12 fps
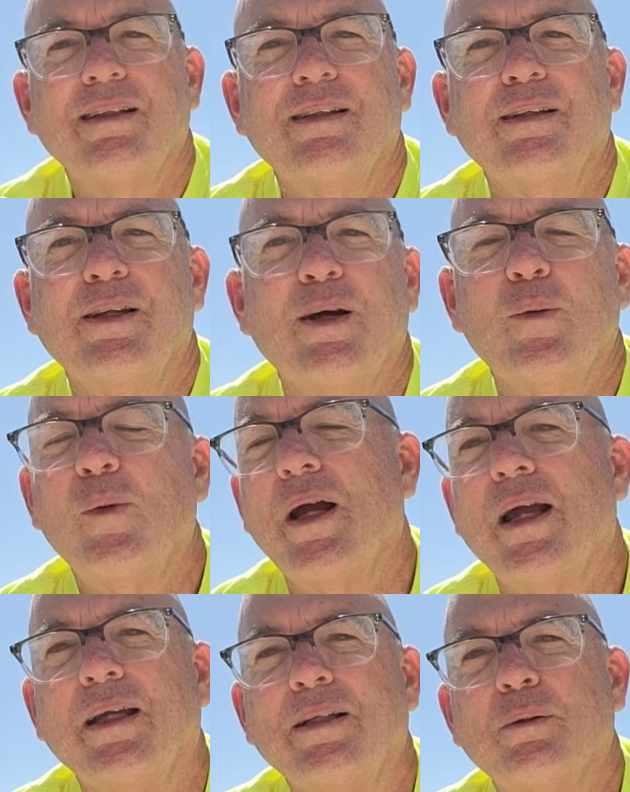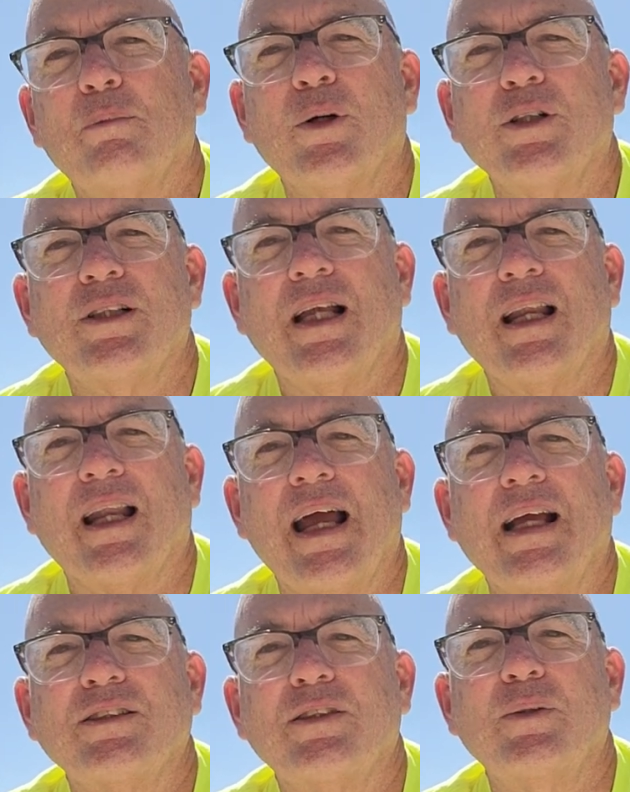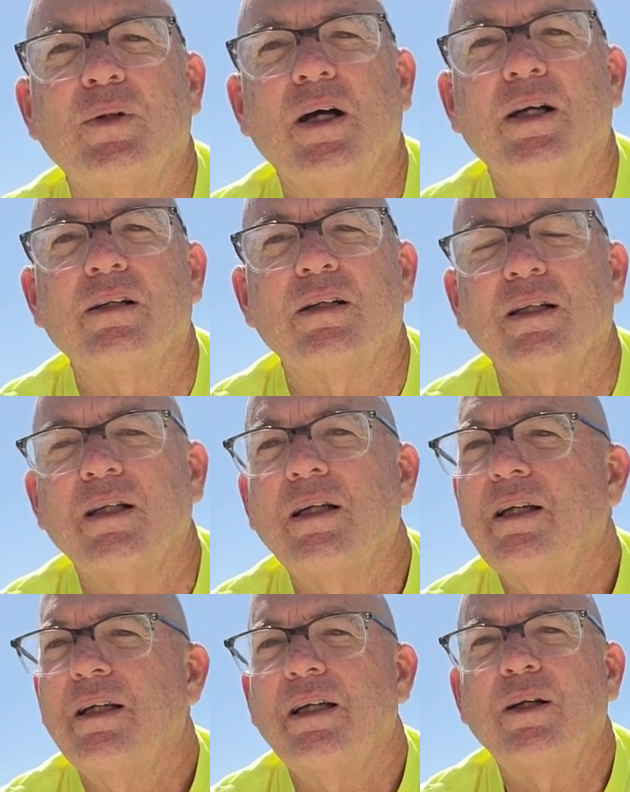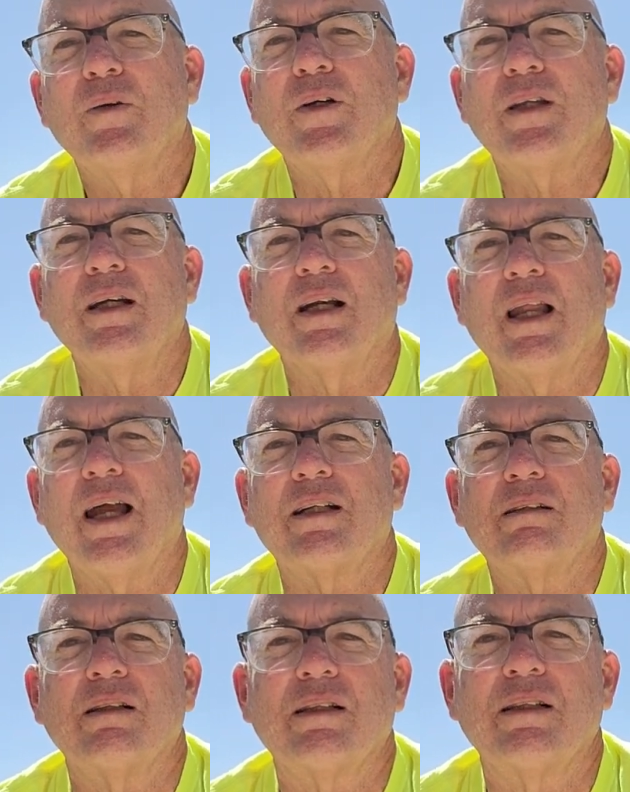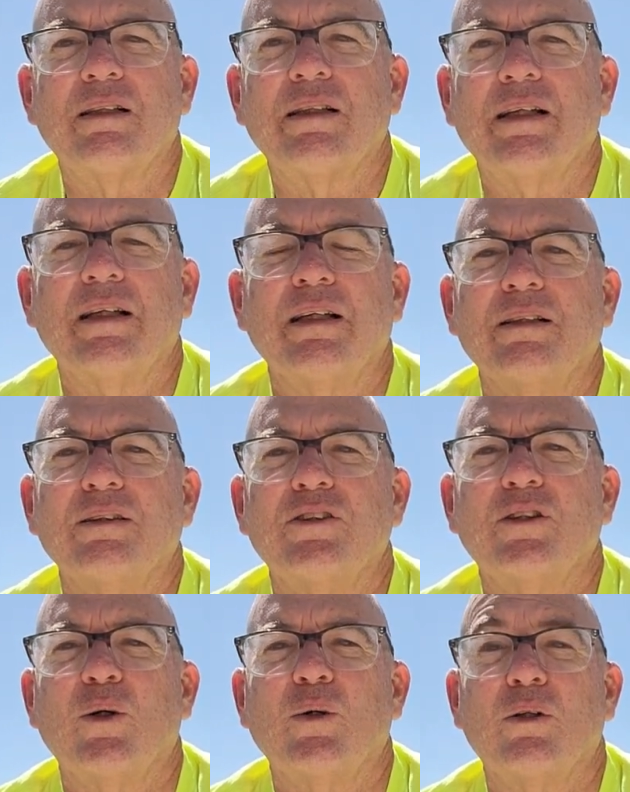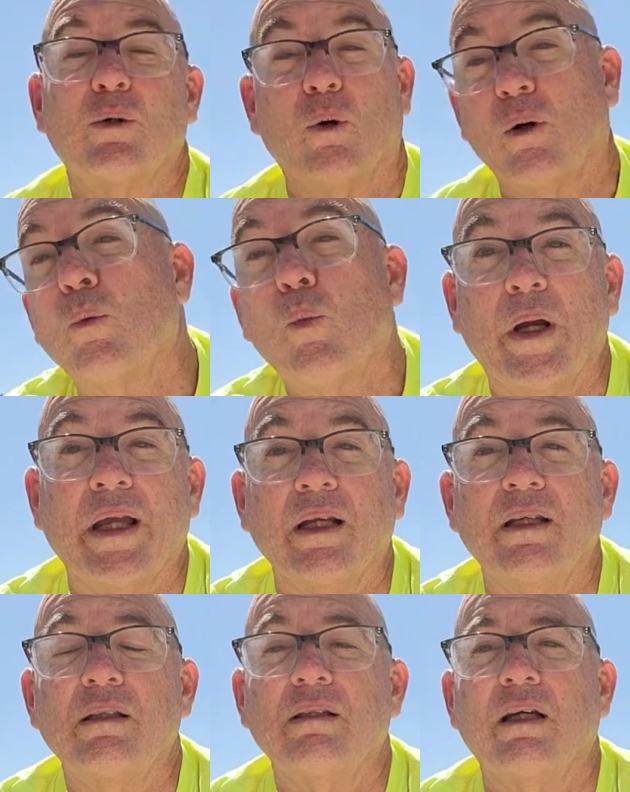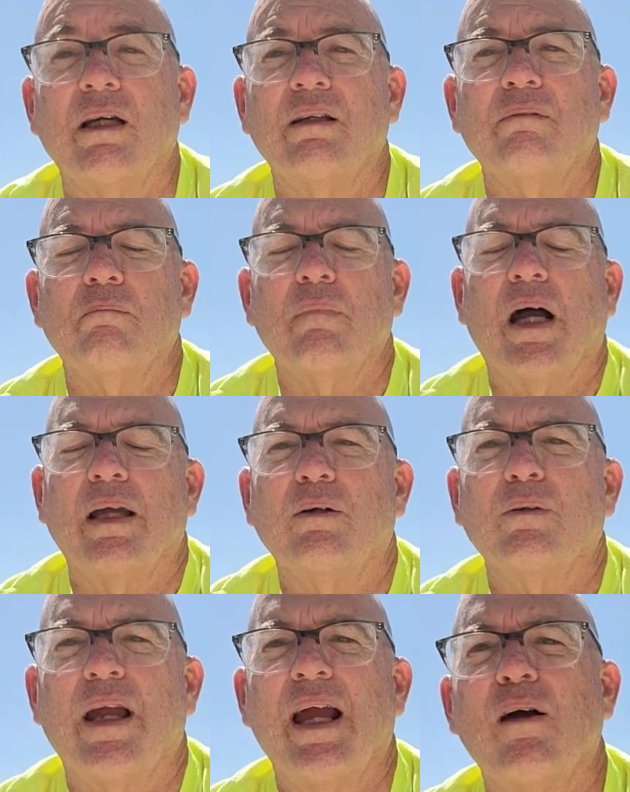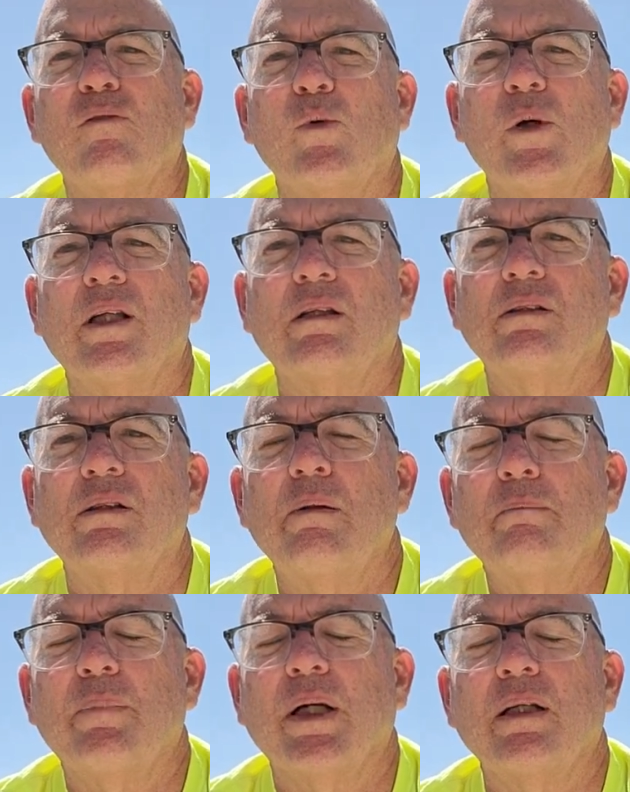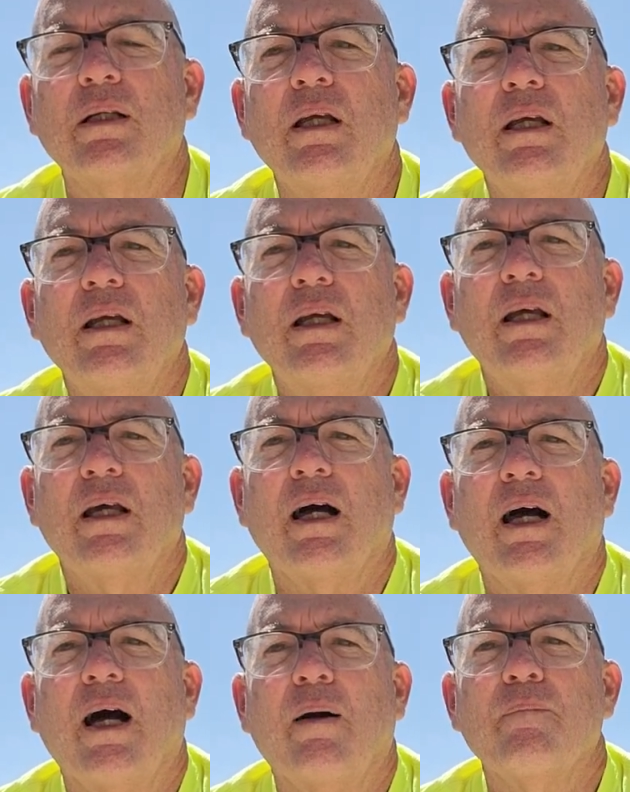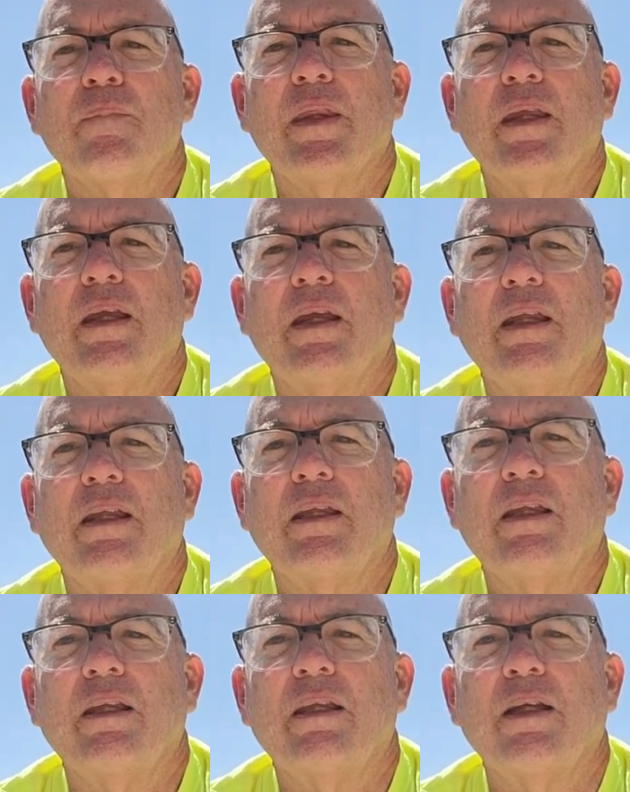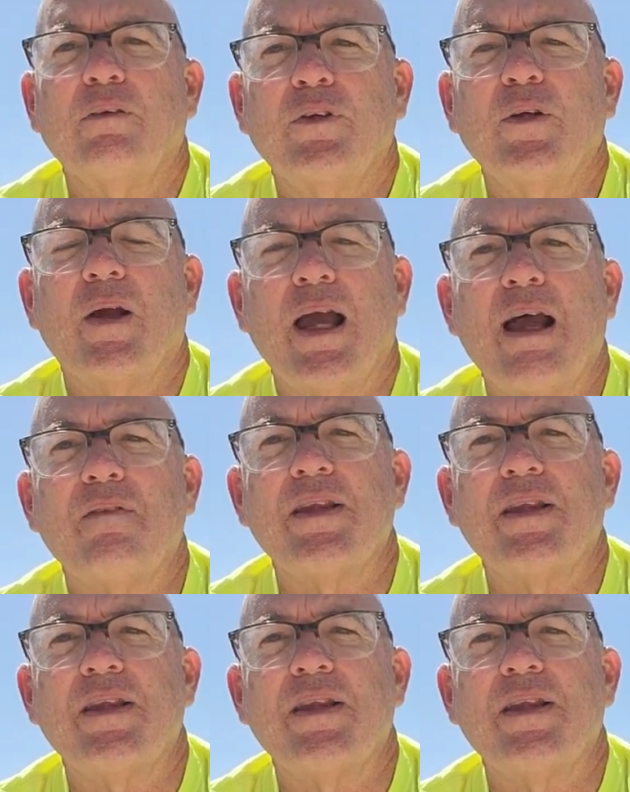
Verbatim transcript: no way to bridge that last 200. Here with an electric and solar or wind, uh, I don't have wind, but um, if you have